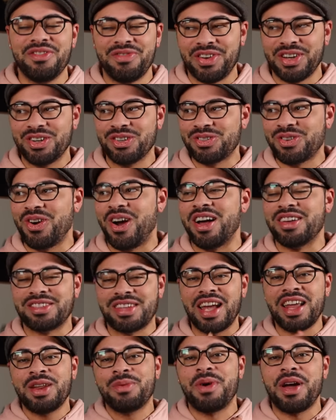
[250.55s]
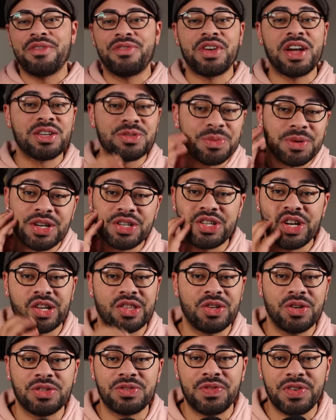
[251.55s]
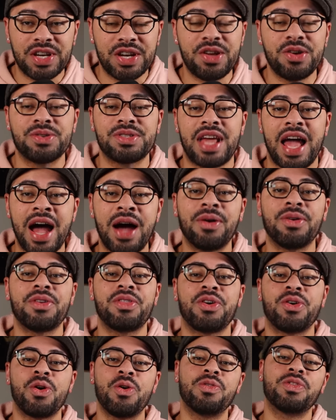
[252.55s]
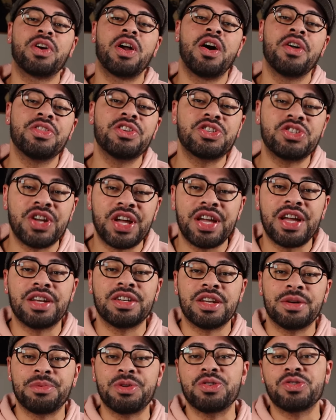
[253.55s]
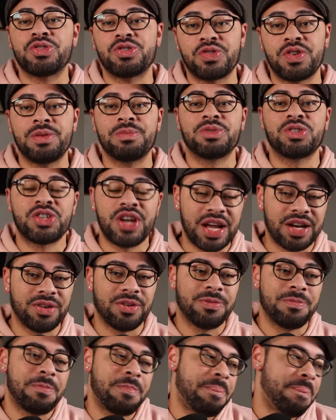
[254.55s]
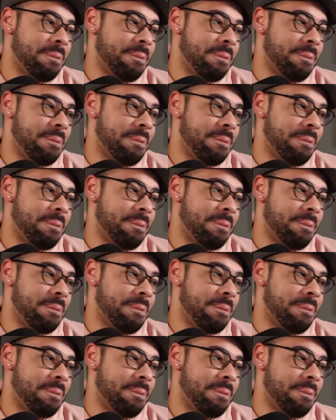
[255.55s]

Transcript: Fingers crossed. Anyway, if you guys want to check those videos out, they're over on the JW Streams channel.